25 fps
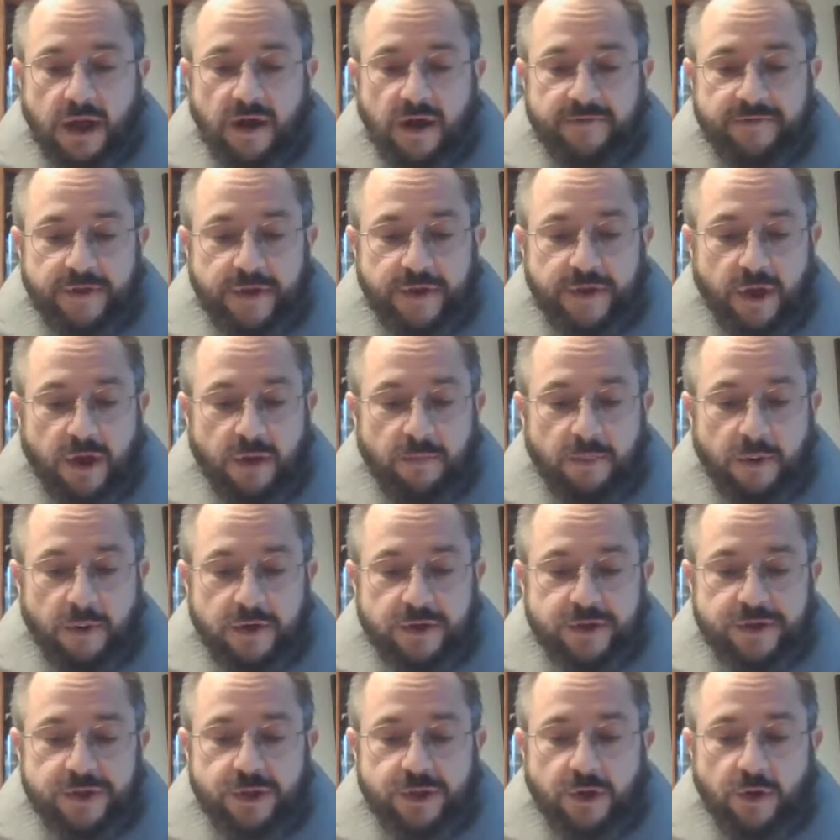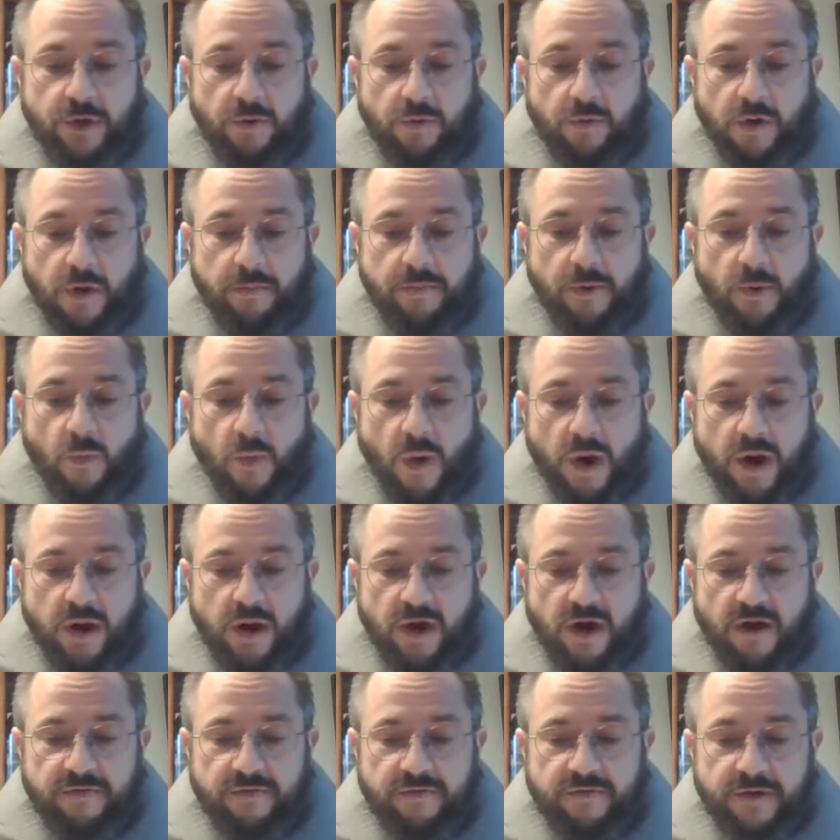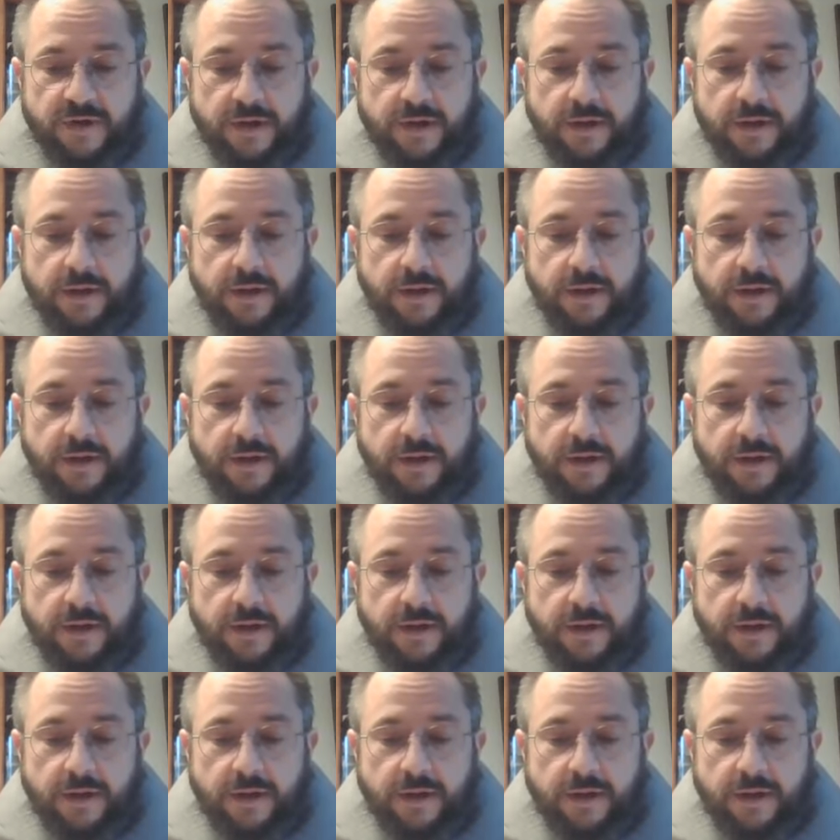of the young person who grew up aware of,